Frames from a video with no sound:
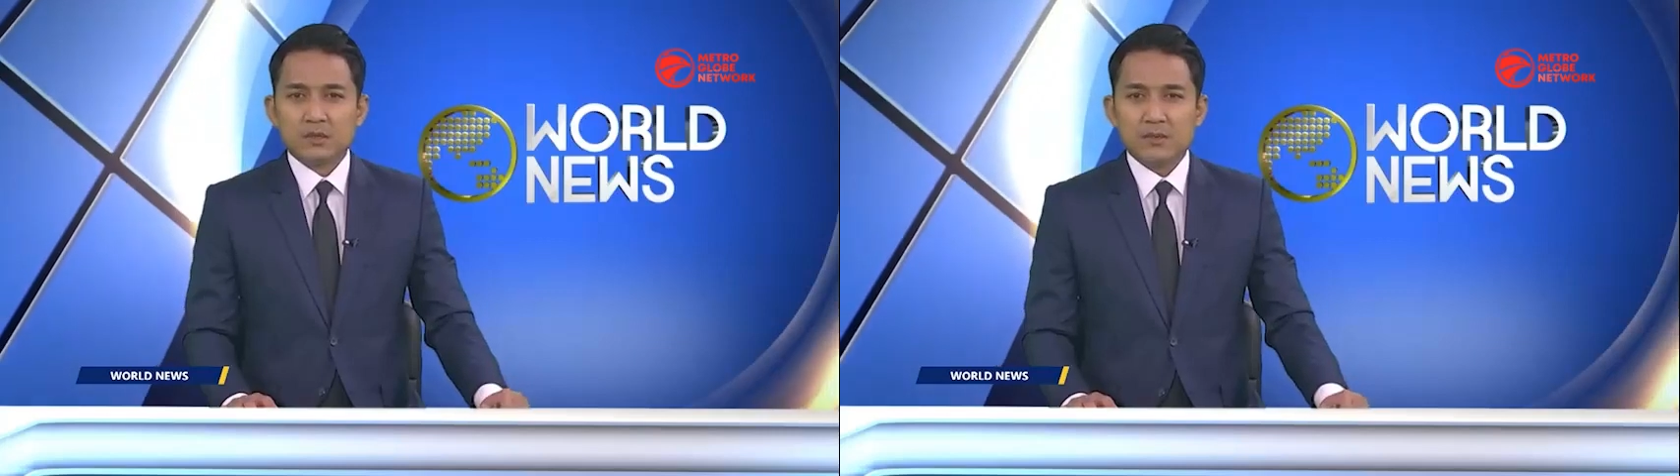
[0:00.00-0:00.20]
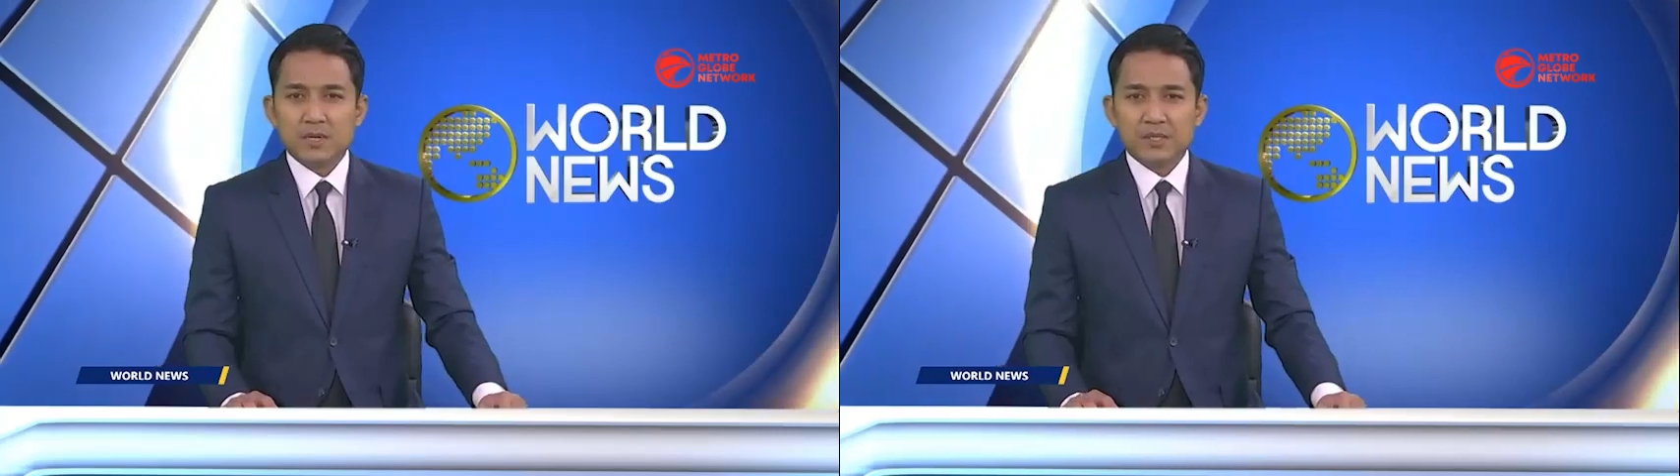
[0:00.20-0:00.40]

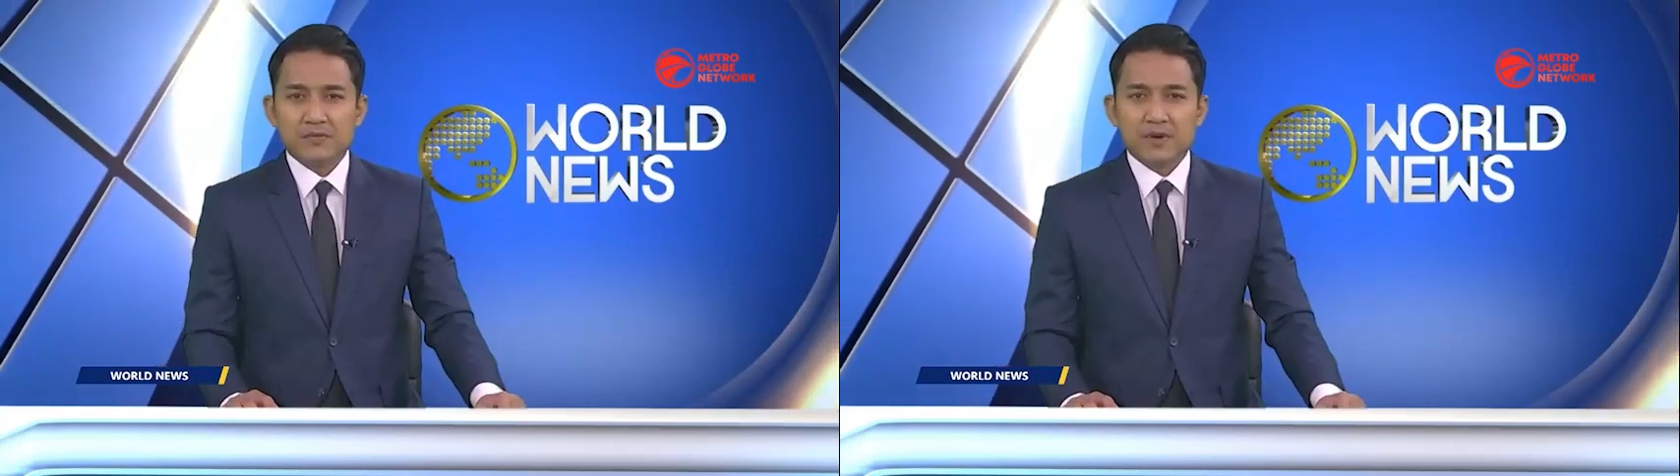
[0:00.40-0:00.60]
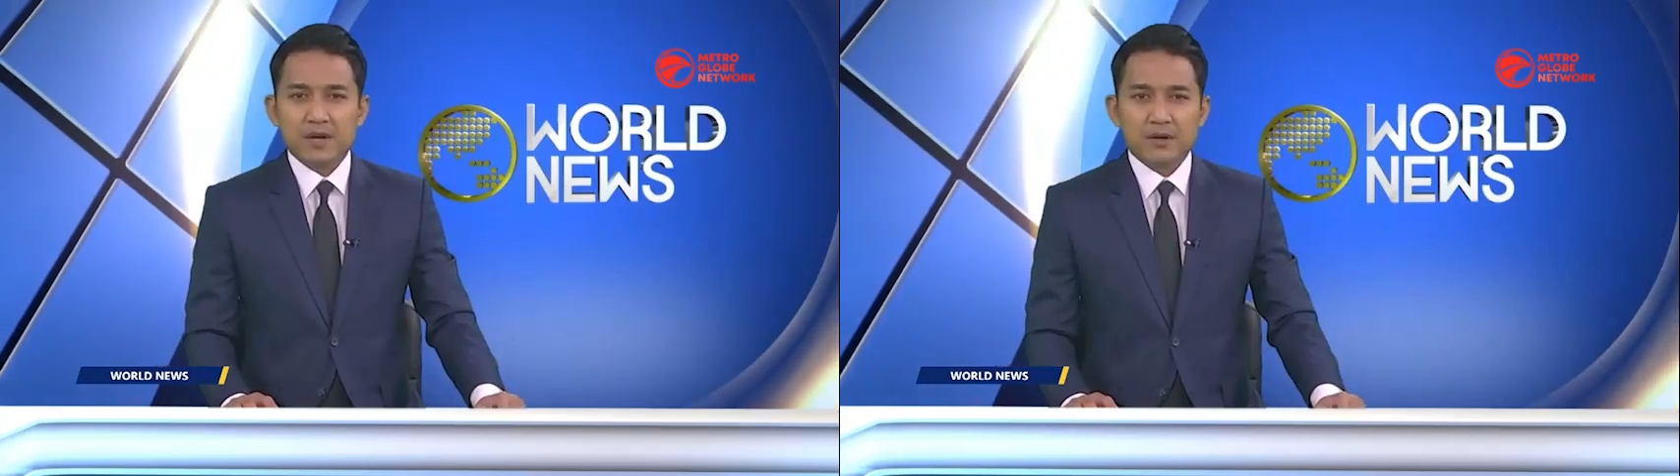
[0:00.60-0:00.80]
A massive
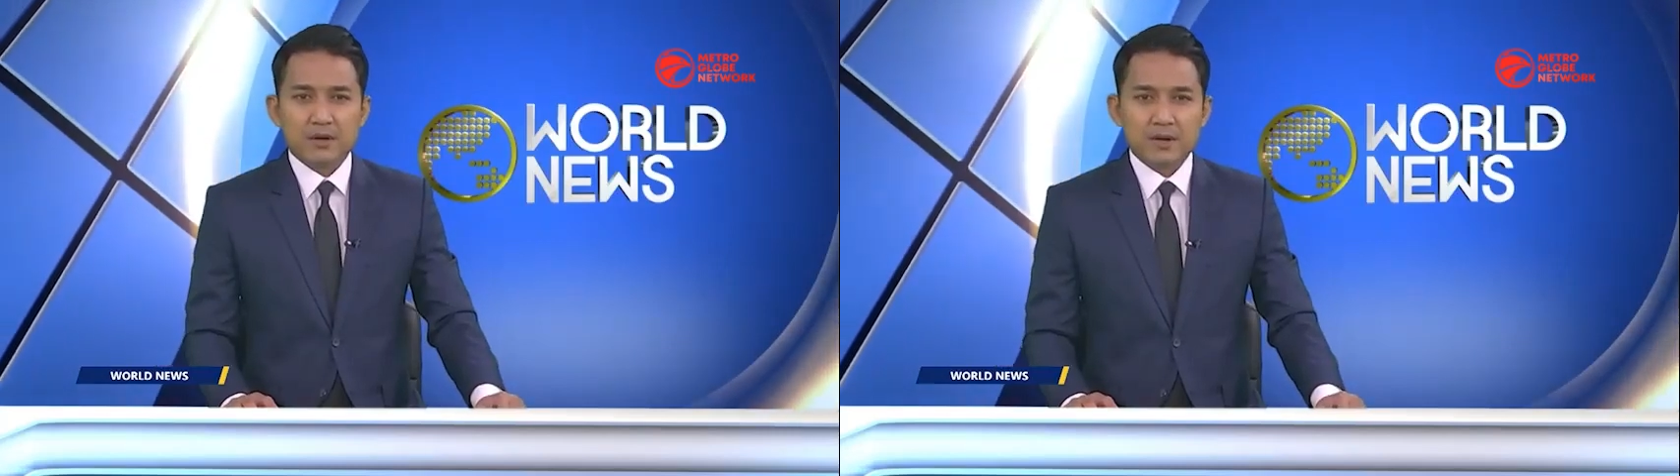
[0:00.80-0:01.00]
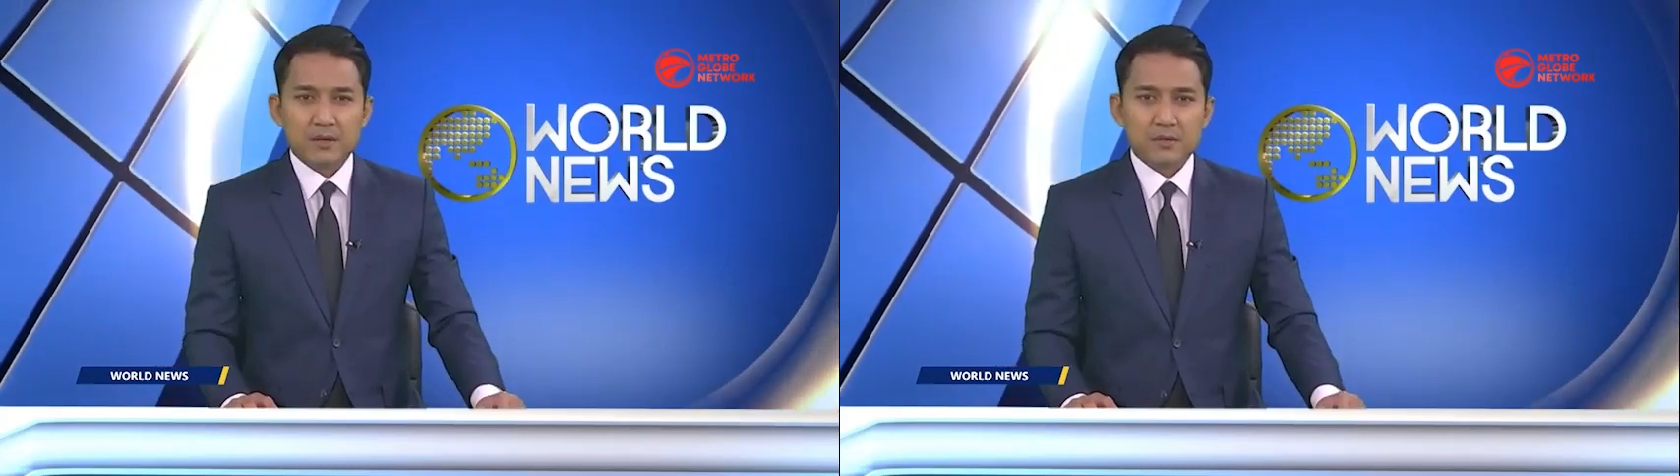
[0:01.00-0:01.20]
fire
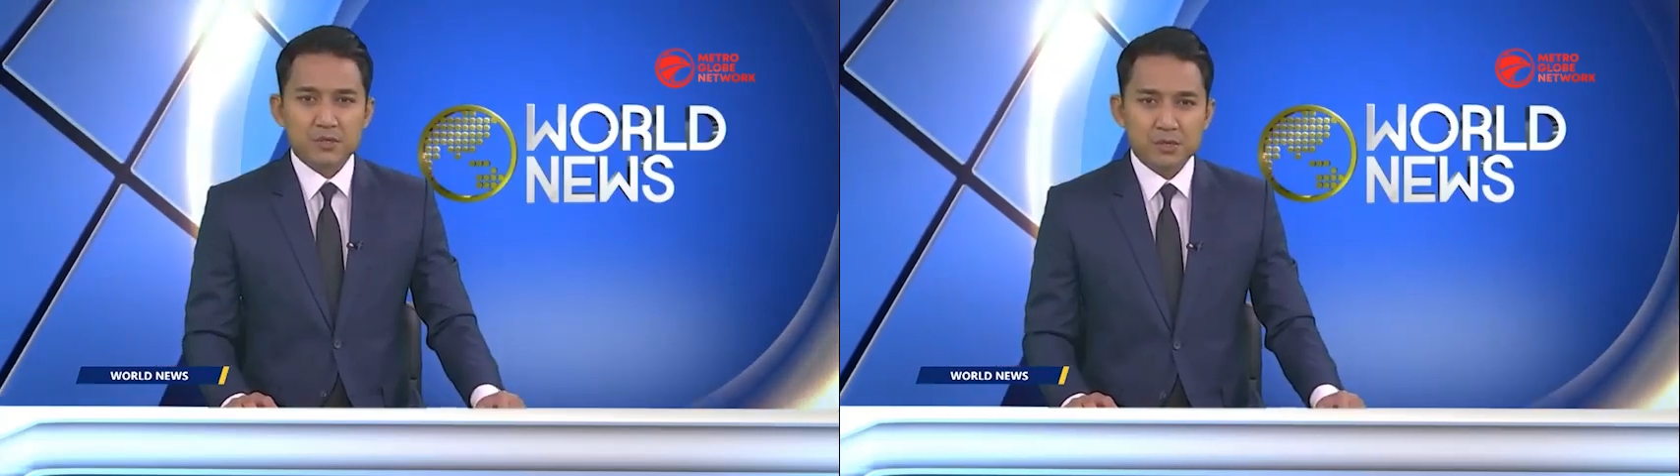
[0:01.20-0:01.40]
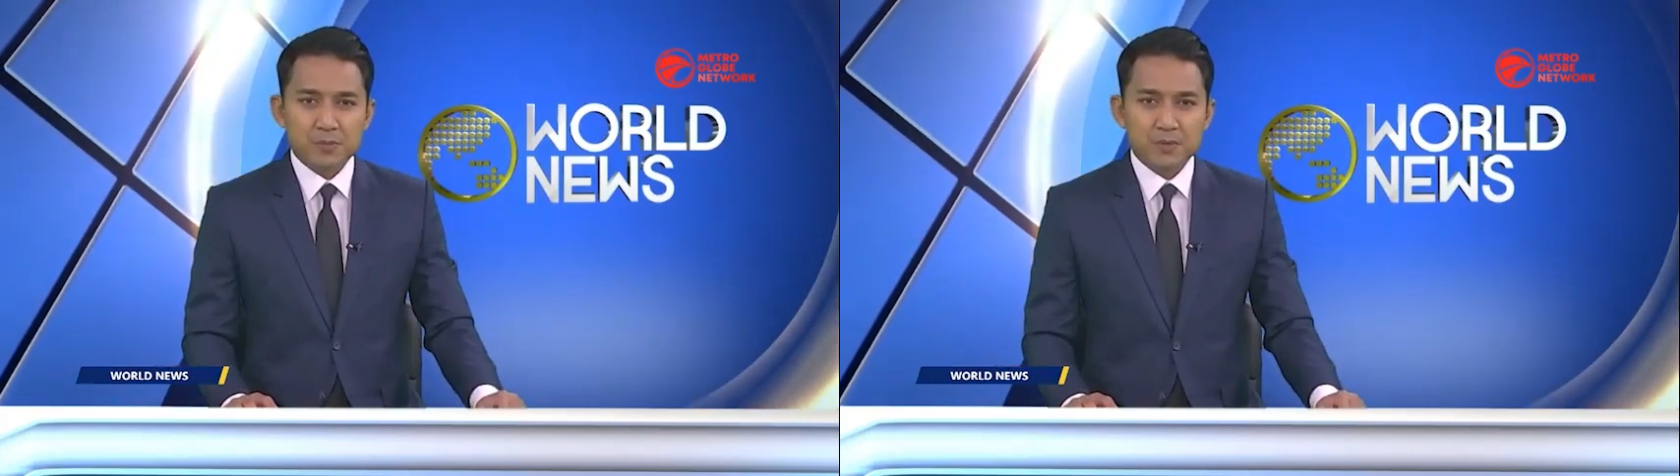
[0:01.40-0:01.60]
gutted a
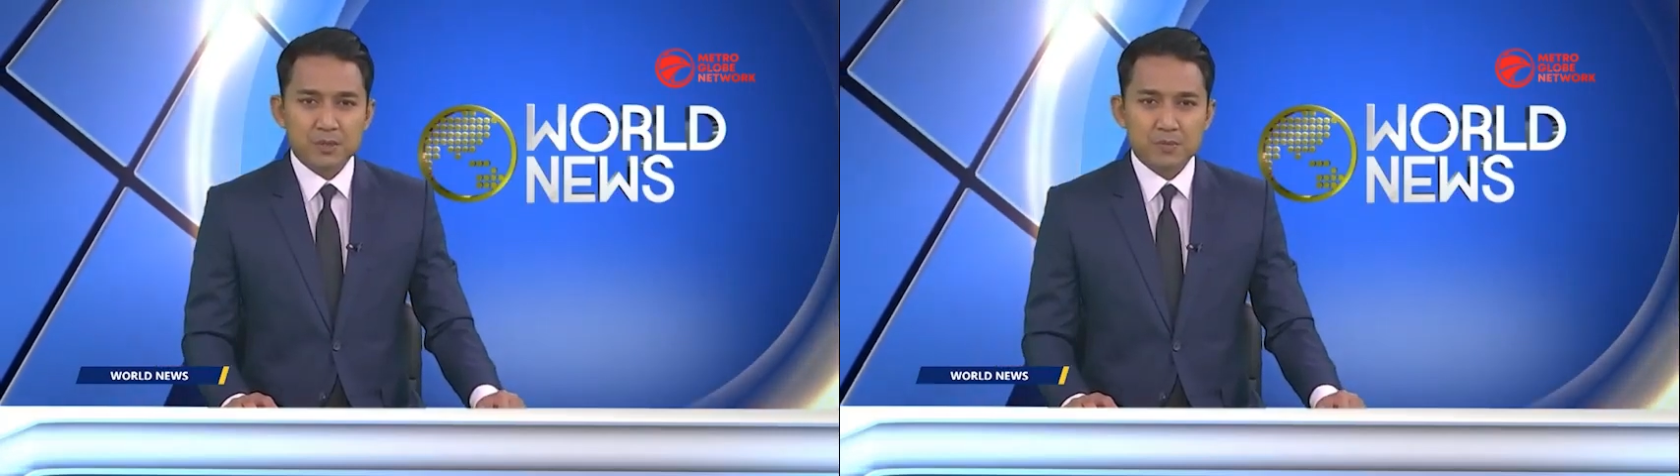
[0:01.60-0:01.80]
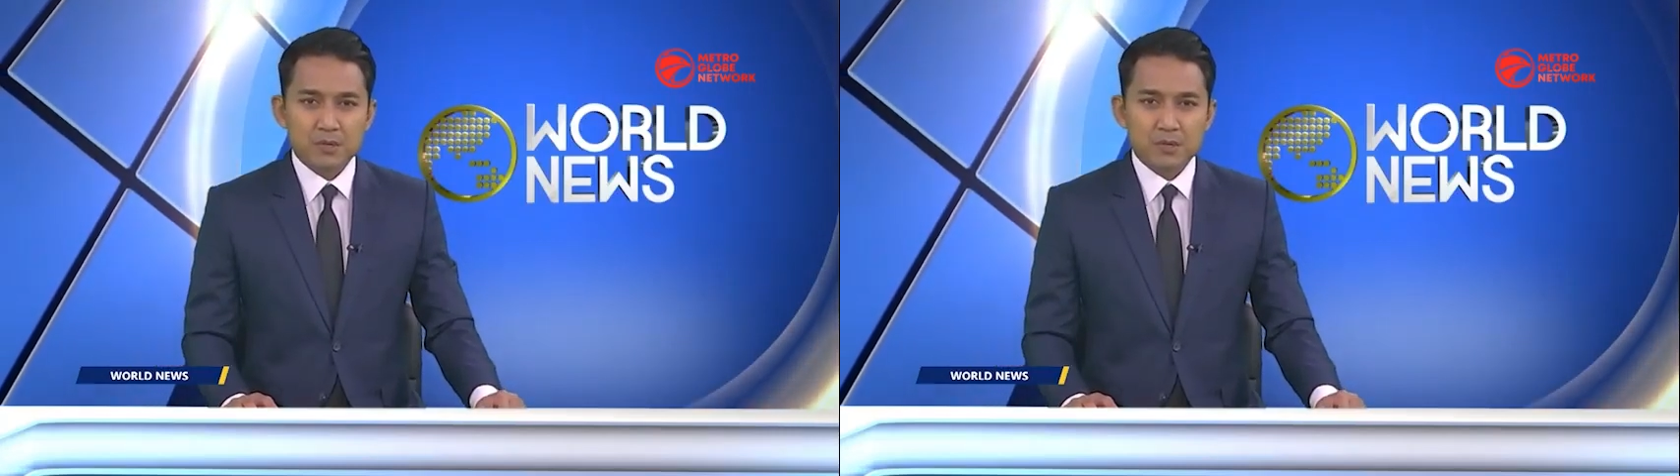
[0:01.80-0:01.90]
shopping